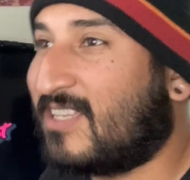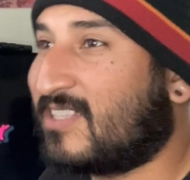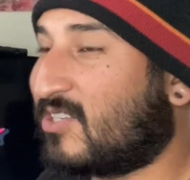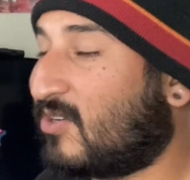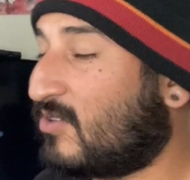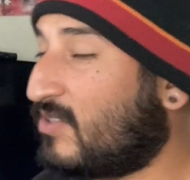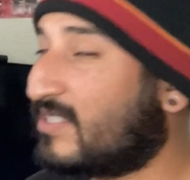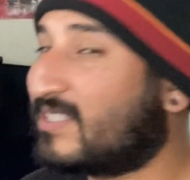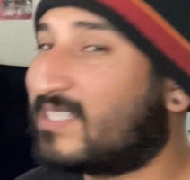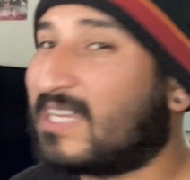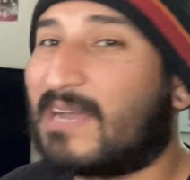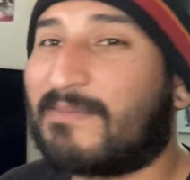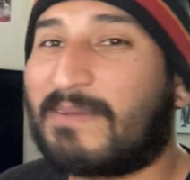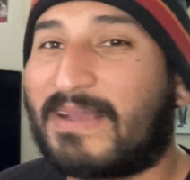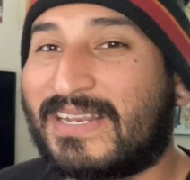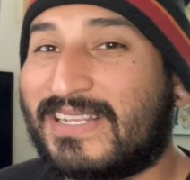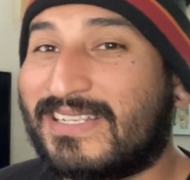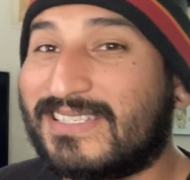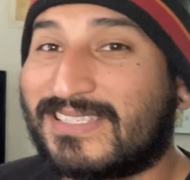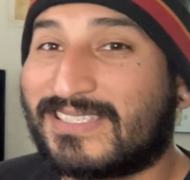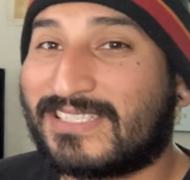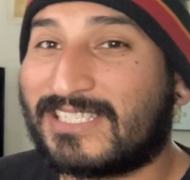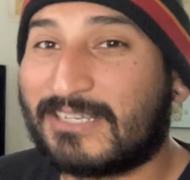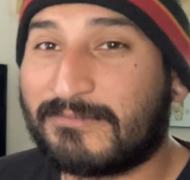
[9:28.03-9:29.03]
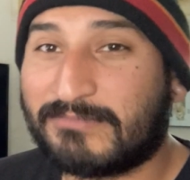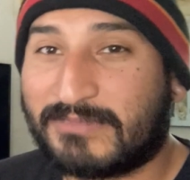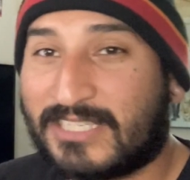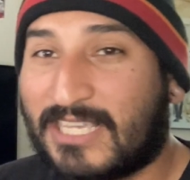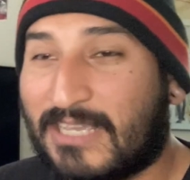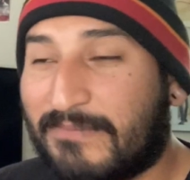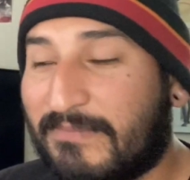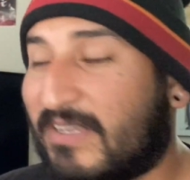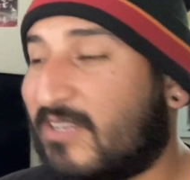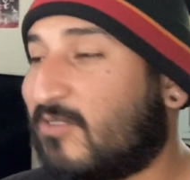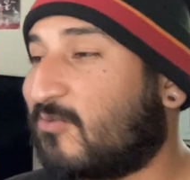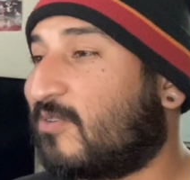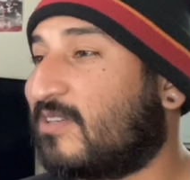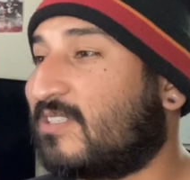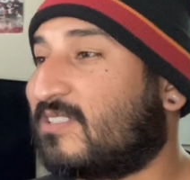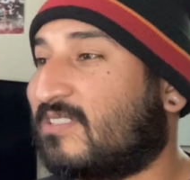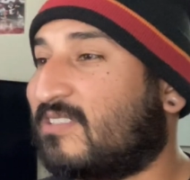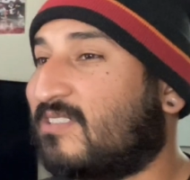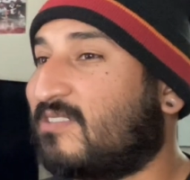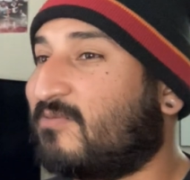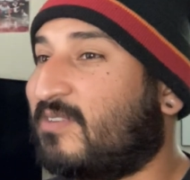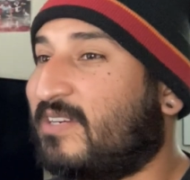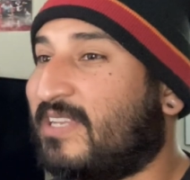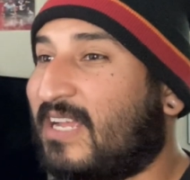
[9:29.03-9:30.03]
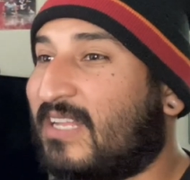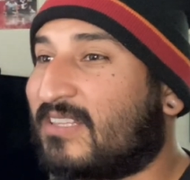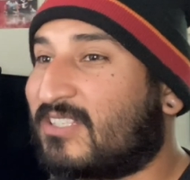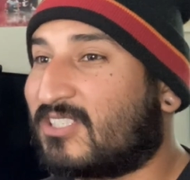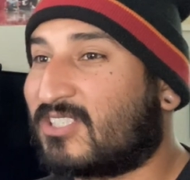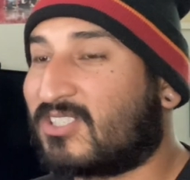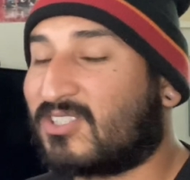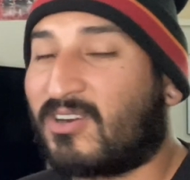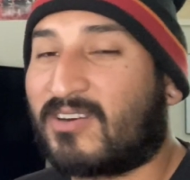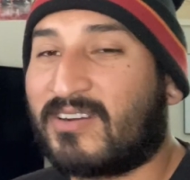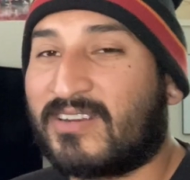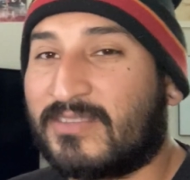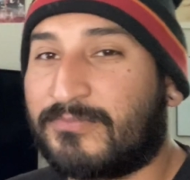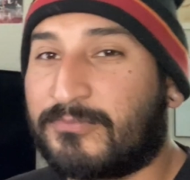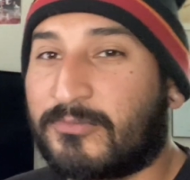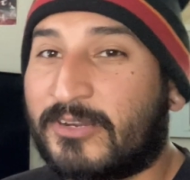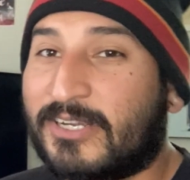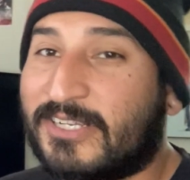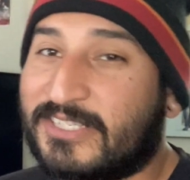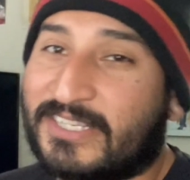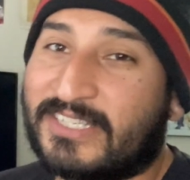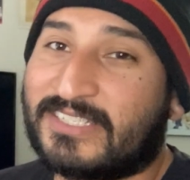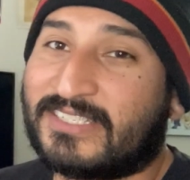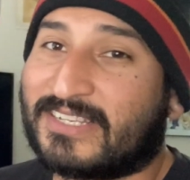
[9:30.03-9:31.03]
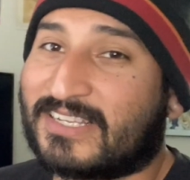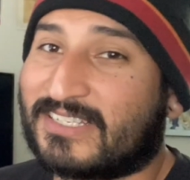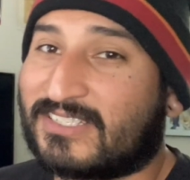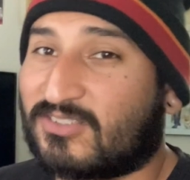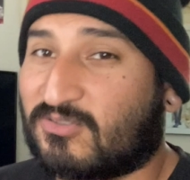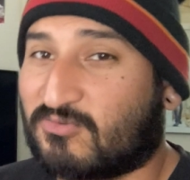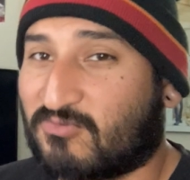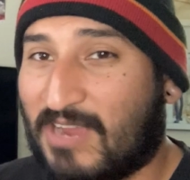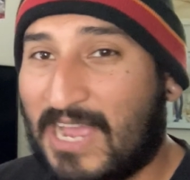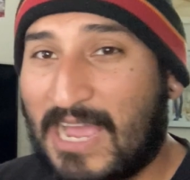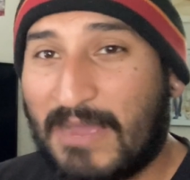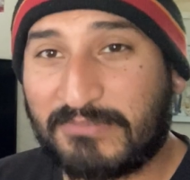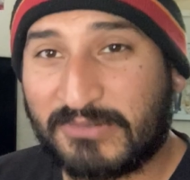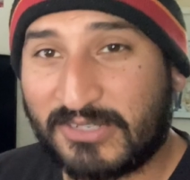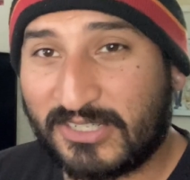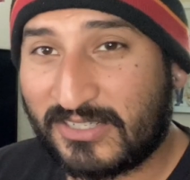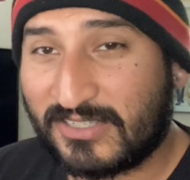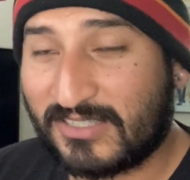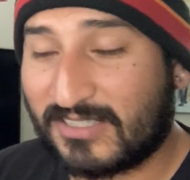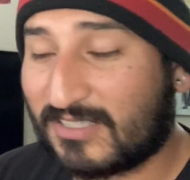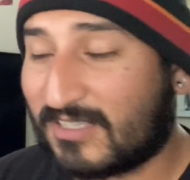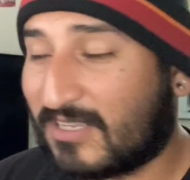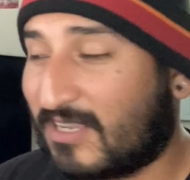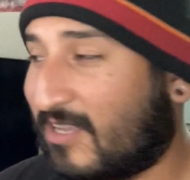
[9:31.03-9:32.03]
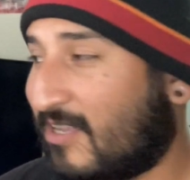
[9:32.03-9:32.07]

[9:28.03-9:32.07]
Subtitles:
The only time I didn't see him timid was when he got to start in preseason against the Raptors.